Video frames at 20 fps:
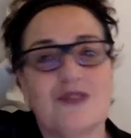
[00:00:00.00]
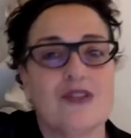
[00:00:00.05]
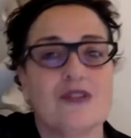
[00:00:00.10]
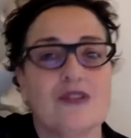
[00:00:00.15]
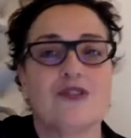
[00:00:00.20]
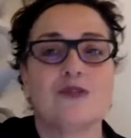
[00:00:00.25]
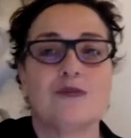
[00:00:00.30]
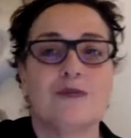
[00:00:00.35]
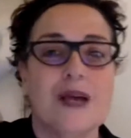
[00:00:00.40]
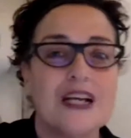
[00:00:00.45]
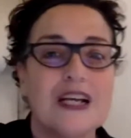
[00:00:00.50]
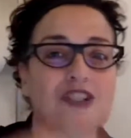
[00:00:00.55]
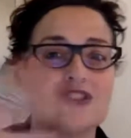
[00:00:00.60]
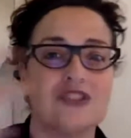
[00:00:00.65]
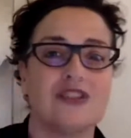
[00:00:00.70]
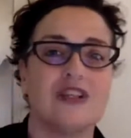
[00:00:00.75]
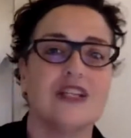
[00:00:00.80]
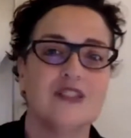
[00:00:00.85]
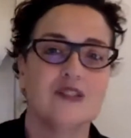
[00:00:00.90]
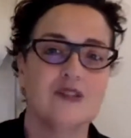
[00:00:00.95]

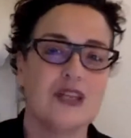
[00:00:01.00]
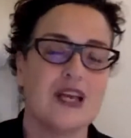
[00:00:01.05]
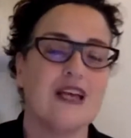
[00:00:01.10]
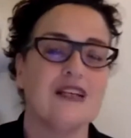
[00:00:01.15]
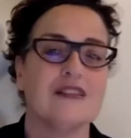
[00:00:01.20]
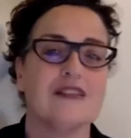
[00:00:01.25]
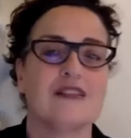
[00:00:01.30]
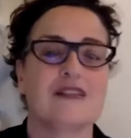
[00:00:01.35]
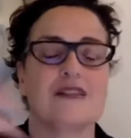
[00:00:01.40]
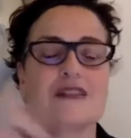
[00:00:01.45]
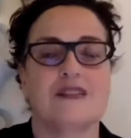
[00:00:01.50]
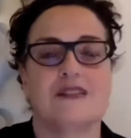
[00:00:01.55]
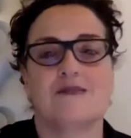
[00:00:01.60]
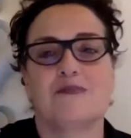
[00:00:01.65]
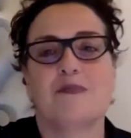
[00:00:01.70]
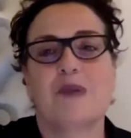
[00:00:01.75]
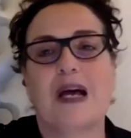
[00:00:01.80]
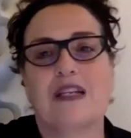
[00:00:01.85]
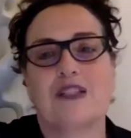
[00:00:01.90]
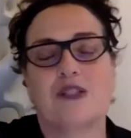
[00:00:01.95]
special
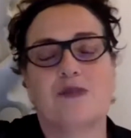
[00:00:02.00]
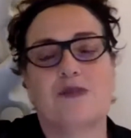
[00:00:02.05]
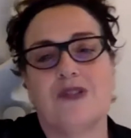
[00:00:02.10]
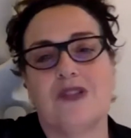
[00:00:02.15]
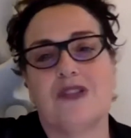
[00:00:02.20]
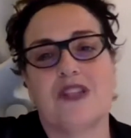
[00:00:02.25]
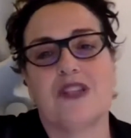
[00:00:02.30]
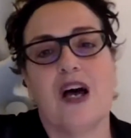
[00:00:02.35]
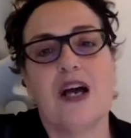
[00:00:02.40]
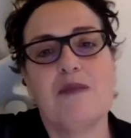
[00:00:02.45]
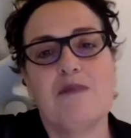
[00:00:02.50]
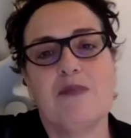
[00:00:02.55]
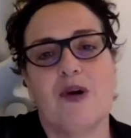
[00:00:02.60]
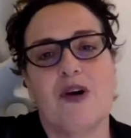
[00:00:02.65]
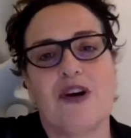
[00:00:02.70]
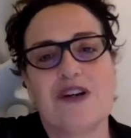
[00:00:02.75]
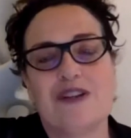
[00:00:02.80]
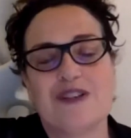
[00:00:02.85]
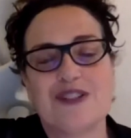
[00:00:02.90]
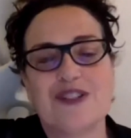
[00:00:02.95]
as design
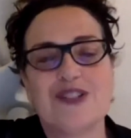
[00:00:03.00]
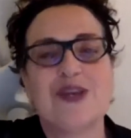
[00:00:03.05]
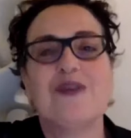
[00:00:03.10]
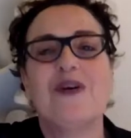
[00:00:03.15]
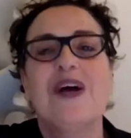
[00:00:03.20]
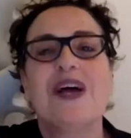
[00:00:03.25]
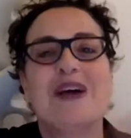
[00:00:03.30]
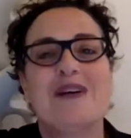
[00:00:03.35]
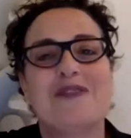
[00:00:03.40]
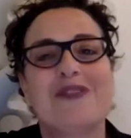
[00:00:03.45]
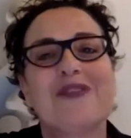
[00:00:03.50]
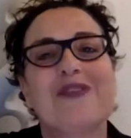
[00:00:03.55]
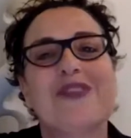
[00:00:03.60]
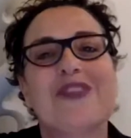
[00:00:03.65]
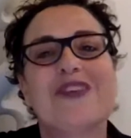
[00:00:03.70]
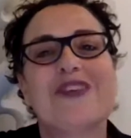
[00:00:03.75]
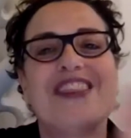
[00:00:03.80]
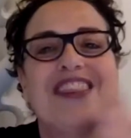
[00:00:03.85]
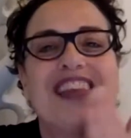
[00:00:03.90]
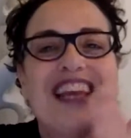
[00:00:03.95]
partners. So
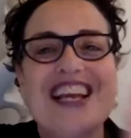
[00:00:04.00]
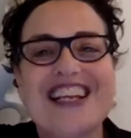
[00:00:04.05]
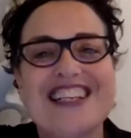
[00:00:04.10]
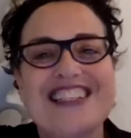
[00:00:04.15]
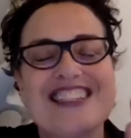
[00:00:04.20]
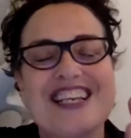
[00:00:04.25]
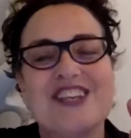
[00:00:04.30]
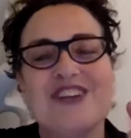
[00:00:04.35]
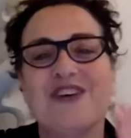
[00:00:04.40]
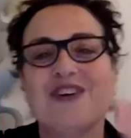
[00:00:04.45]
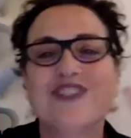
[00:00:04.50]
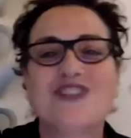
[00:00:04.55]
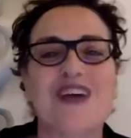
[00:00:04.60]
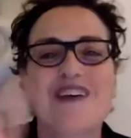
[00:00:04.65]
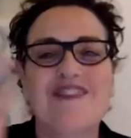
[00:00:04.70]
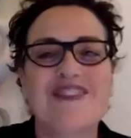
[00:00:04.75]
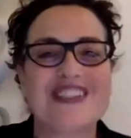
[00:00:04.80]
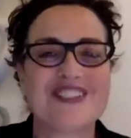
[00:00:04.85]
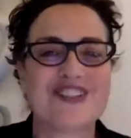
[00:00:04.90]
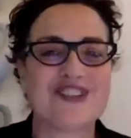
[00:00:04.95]
the thing is that you also have
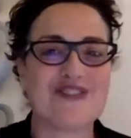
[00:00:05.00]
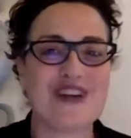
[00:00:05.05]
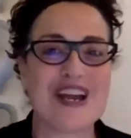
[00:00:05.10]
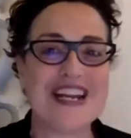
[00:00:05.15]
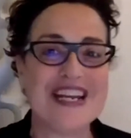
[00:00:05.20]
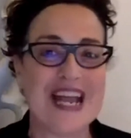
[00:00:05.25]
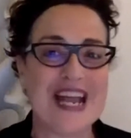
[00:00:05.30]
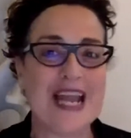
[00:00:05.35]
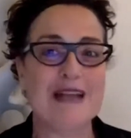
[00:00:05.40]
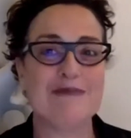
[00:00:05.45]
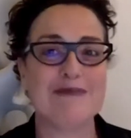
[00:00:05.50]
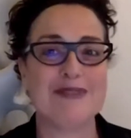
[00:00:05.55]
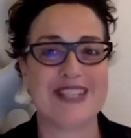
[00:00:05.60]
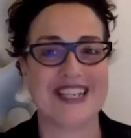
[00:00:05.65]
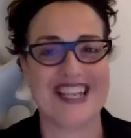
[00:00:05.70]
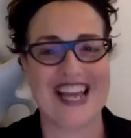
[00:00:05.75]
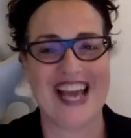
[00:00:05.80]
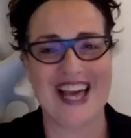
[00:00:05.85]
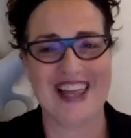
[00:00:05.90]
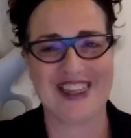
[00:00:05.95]
this great name
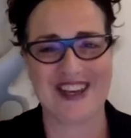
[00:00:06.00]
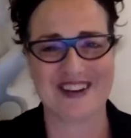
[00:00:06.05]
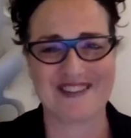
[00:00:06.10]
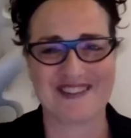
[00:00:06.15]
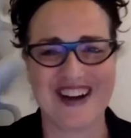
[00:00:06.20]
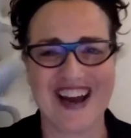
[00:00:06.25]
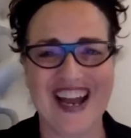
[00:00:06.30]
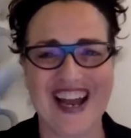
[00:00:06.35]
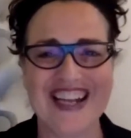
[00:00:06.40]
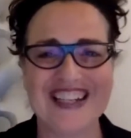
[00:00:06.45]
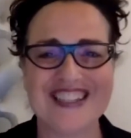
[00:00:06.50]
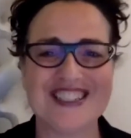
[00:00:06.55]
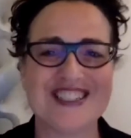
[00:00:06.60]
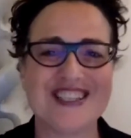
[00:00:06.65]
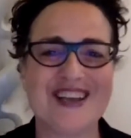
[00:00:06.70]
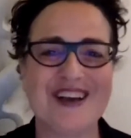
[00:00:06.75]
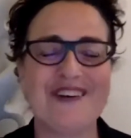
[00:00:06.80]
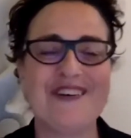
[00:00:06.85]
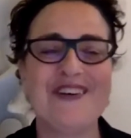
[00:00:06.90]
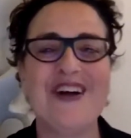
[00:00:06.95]
together, right?
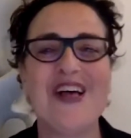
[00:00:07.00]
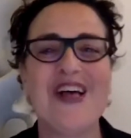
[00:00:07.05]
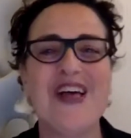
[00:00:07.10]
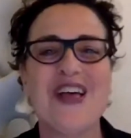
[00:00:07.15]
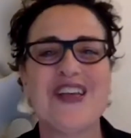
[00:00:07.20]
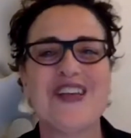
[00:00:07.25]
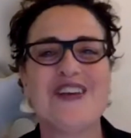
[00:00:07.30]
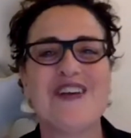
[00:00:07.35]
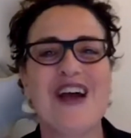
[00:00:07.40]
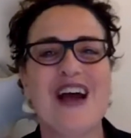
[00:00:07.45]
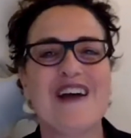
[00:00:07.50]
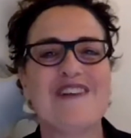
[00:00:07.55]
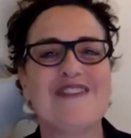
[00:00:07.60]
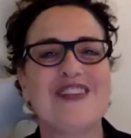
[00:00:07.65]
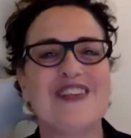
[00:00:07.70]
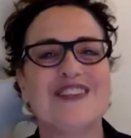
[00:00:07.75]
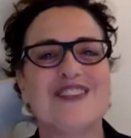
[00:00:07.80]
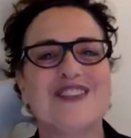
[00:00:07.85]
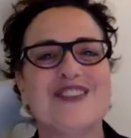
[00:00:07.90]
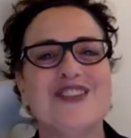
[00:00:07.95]
So you have
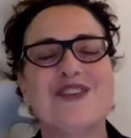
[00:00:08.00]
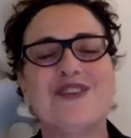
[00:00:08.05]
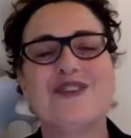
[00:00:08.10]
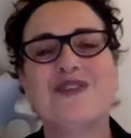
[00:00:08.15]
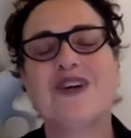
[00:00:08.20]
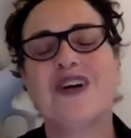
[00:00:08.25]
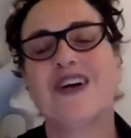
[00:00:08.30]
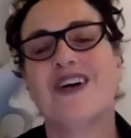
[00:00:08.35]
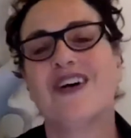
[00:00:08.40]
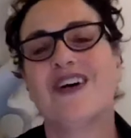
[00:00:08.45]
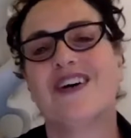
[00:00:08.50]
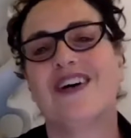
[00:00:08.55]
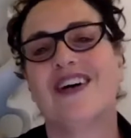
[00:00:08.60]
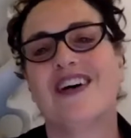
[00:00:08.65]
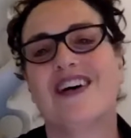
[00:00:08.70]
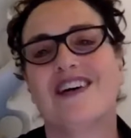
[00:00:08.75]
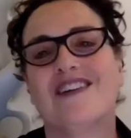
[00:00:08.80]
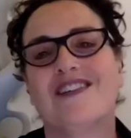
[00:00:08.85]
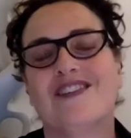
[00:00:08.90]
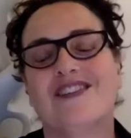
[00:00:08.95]
this new
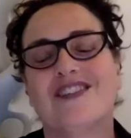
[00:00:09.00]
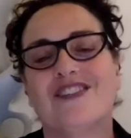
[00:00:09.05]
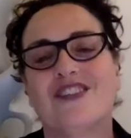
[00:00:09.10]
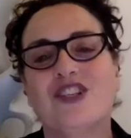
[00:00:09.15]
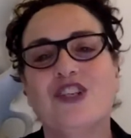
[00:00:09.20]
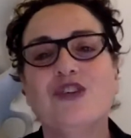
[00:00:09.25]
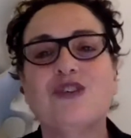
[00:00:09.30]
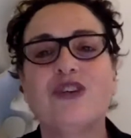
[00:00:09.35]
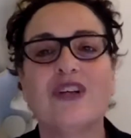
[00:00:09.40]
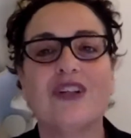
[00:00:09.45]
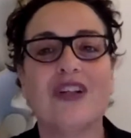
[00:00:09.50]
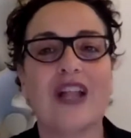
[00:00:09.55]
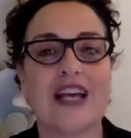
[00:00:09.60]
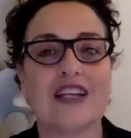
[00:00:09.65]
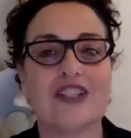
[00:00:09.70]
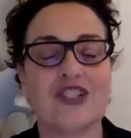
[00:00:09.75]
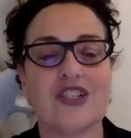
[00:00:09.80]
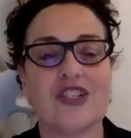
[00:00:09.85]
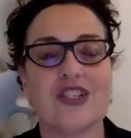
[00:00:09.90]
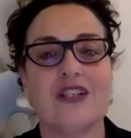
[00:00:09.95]

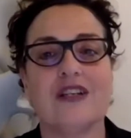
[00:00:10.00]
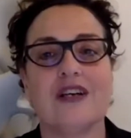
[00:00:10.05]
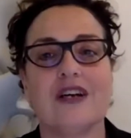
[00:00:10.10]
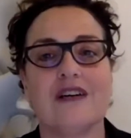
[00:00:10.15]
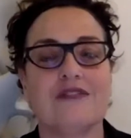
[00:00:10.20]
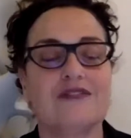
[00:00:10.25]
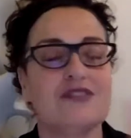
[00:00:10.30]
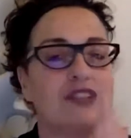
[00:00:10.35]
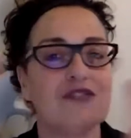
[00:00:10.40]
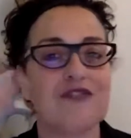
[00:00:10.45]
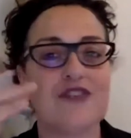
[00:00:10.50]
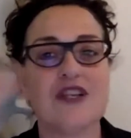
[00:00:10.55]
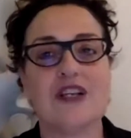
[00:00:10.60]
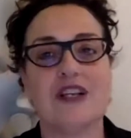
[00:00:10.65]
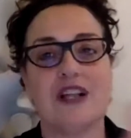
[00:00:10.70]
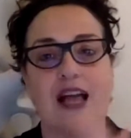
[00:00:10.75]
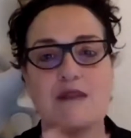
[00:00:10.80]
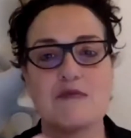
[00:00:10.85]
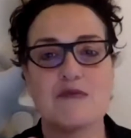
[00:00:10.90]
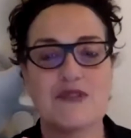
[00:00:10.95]
collection of different
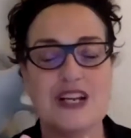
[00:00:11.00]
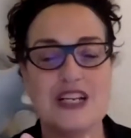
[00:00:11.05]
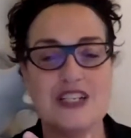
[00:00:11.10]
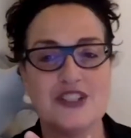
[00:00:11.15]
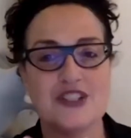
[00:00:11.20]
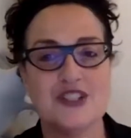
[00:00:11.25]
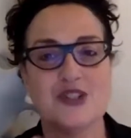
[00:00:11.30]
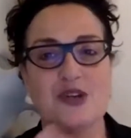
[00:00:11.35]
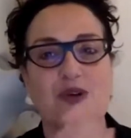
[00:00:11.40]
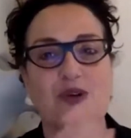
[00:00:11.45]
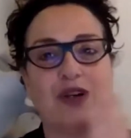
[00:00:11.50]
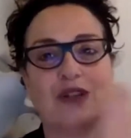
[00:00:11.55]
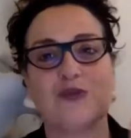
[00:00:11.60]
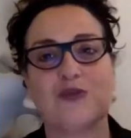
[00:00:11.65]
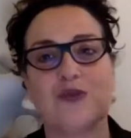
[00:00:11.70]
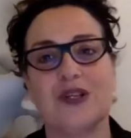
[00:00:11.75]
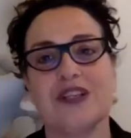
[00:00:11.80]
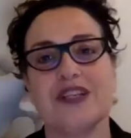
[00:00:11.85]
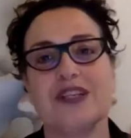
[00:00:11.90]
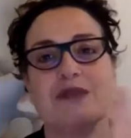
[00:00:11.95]
collaborations called
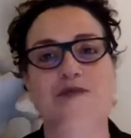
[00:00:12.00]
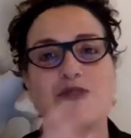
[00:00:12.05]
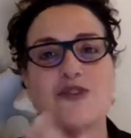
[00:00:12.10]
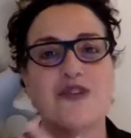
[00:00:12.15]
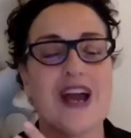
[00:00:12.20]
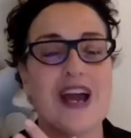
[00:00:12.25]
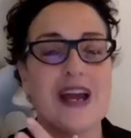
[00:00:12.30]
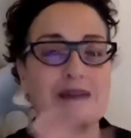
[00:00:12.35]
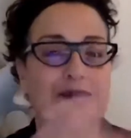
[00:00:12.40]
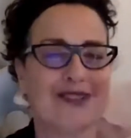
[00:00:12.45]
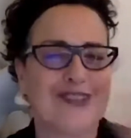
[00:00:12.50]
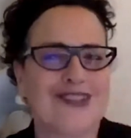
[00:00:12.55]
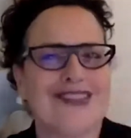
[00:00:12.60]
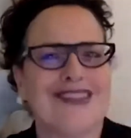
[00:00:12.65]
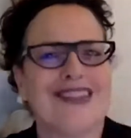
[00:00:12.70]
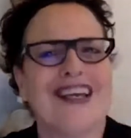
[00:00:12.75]
William Gray, which is